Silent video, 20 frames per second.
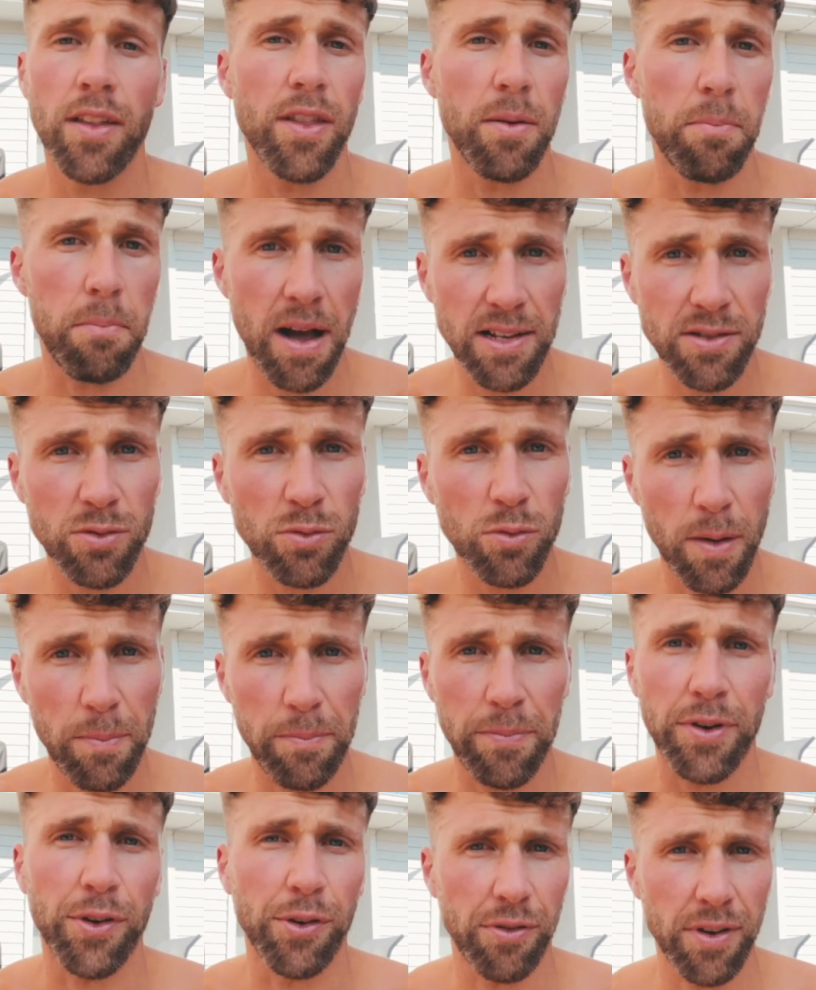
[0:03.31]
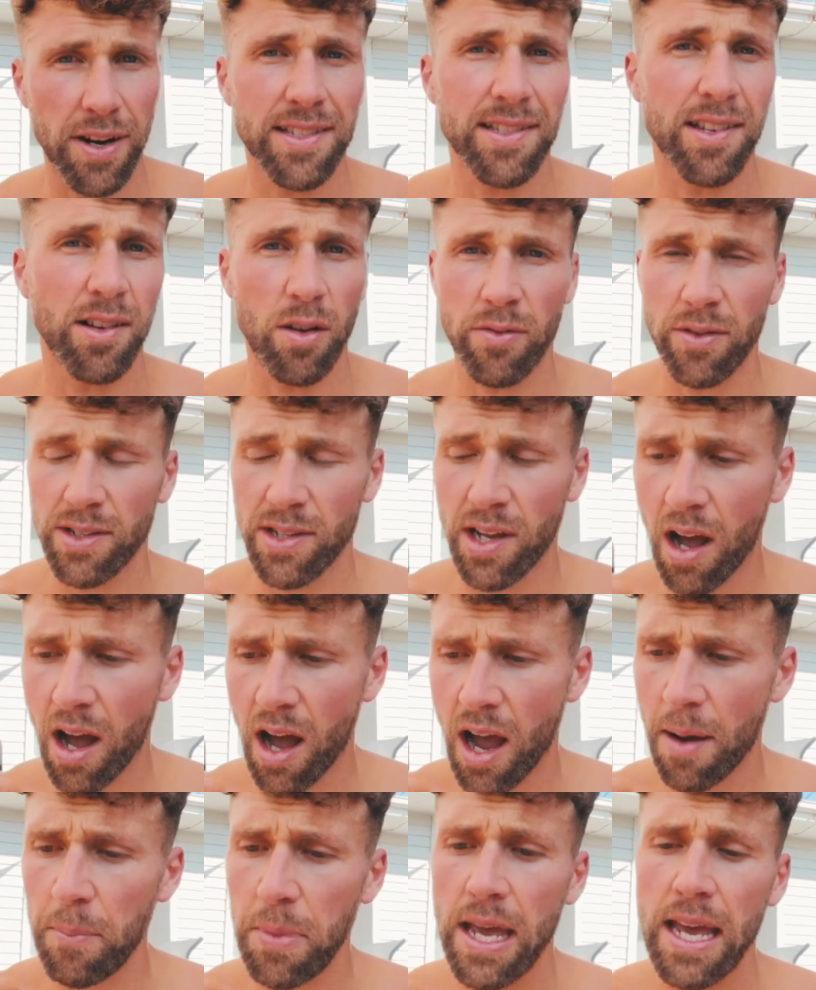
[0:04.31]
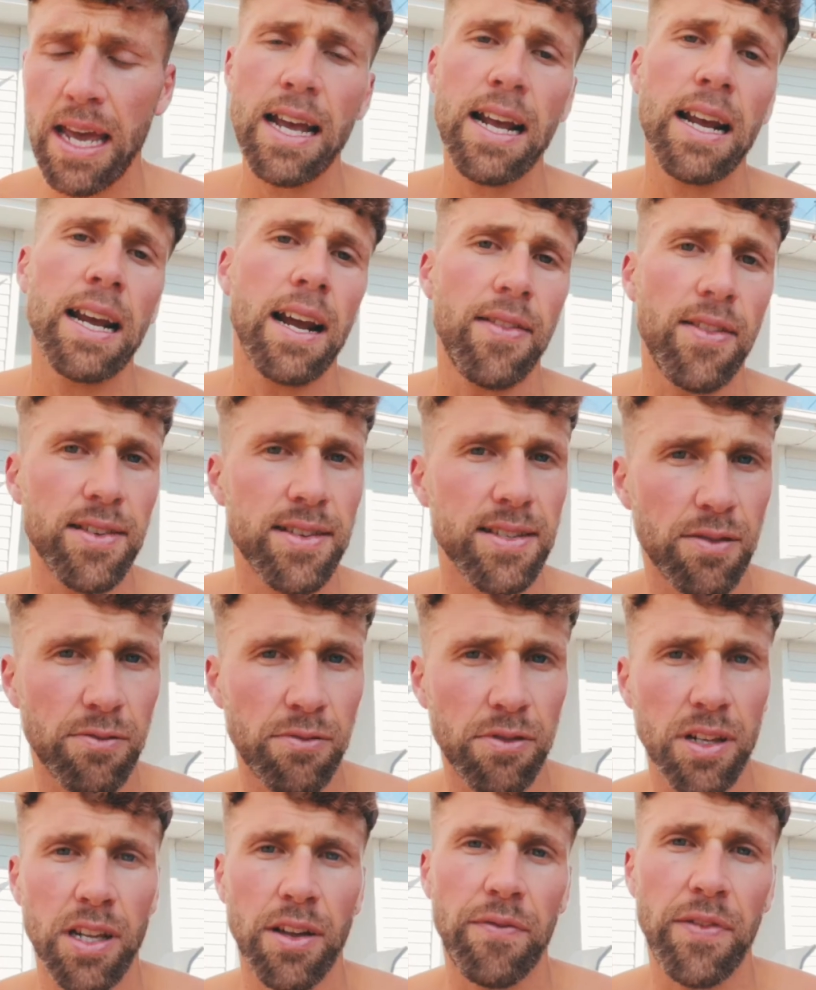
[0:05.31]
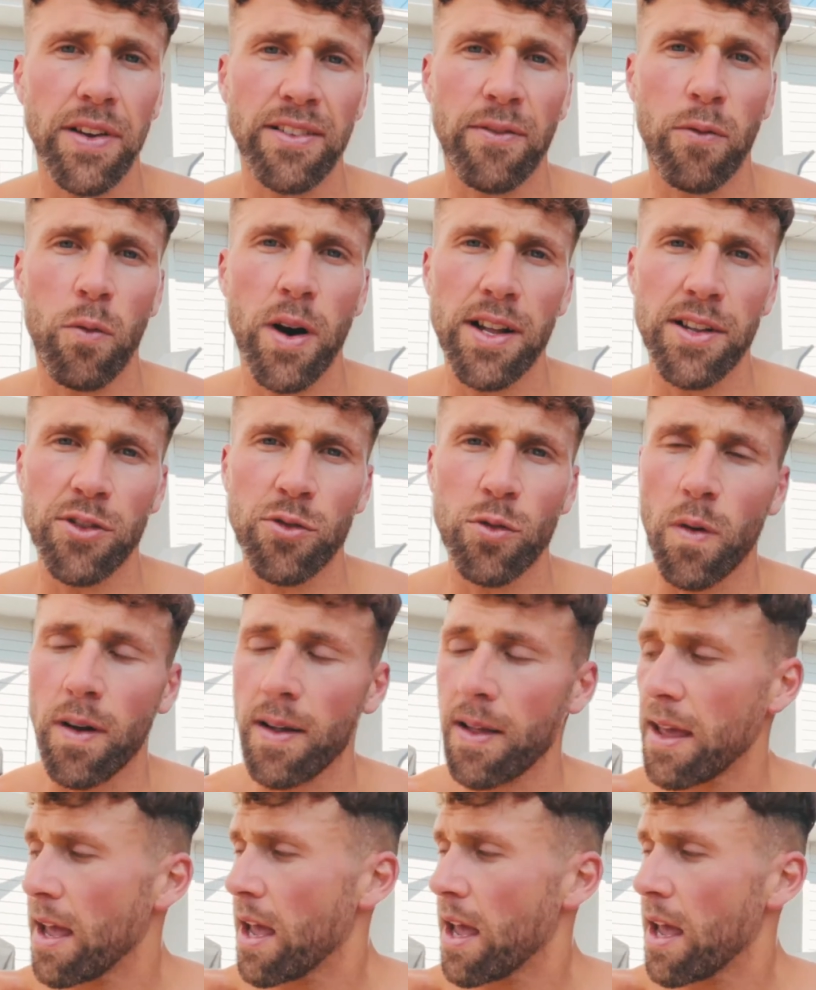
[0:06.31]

the muscle and progress that over time. And this is a really effective way to do it.